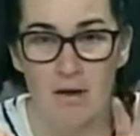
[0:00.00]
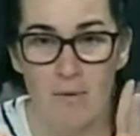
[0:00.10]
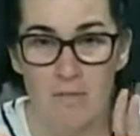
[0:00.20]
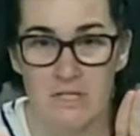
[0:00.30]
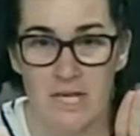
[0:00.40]

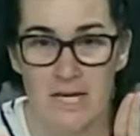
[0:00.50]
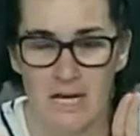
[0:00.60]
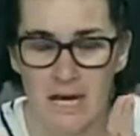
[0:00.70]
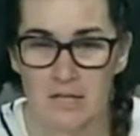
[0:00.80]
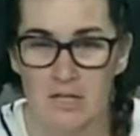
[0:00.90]

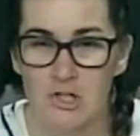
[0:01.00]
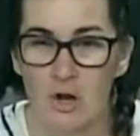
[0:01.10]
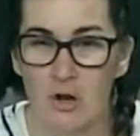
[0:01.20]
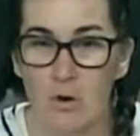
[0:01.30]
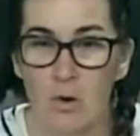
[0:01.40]
representing it.
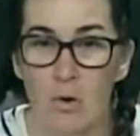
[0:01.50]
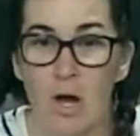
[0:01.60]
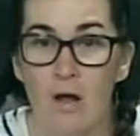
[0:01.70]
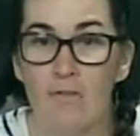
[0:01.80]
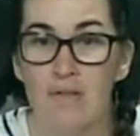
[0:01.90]
So
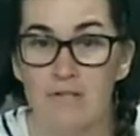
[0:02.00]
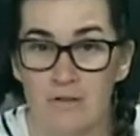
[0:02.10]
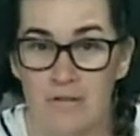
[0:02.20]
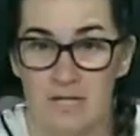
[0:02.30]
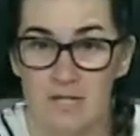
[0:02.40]
these
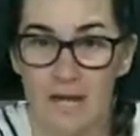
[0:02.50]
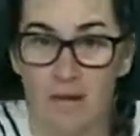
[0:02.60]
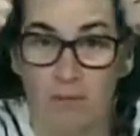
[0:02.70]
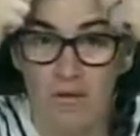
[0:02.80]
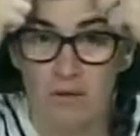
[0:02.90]
are things
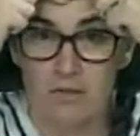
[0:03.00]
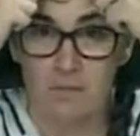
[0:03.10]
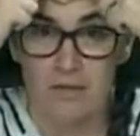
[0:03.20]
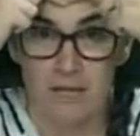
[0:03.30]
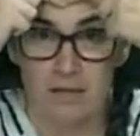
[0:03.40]
like
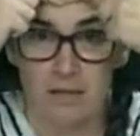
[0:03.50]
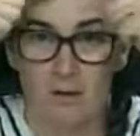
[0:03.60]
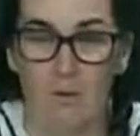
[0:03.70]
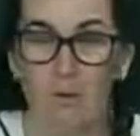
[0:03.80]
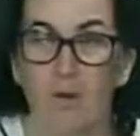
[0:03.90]
widow's peak,
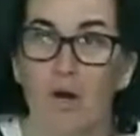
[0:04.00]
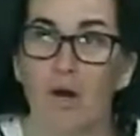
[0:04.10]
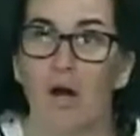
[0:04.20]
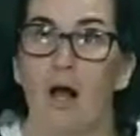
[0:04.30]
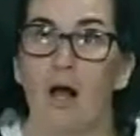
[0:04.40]

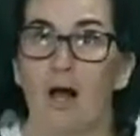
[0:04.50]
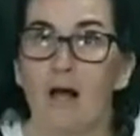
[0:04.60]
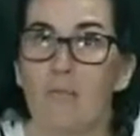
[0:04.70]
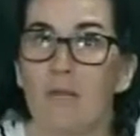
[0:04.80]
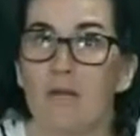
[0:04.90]
or
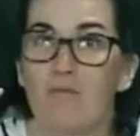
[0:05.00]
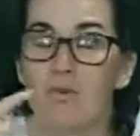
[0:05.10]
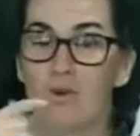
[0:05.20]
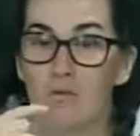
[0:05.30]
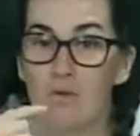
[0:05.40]
if
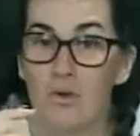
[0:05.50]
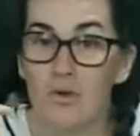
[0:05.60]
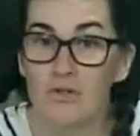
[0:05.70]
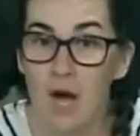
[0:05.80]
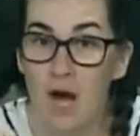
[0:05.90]
you can roll
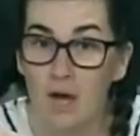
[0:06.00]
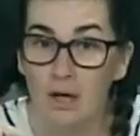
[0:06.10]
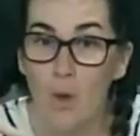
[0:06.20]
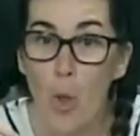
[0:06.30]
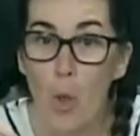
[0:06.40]
your
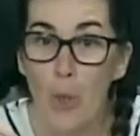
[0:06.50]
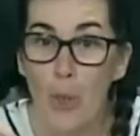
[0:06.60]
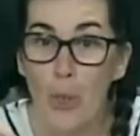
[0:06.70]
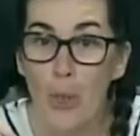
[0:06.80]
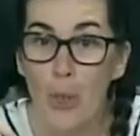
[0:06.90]
tongue.
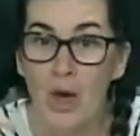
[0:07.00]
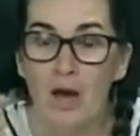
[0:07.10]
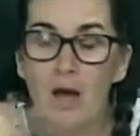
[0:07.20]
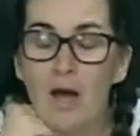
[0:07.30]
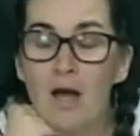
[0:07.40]

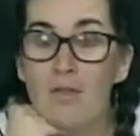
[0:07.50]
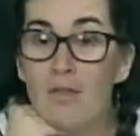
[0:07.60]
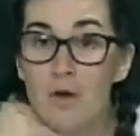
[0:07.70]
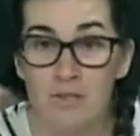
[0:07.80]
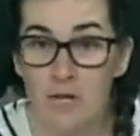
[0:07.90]

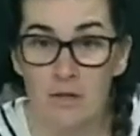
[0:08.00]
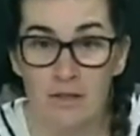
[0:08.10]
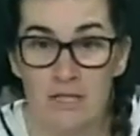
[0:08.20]
Those are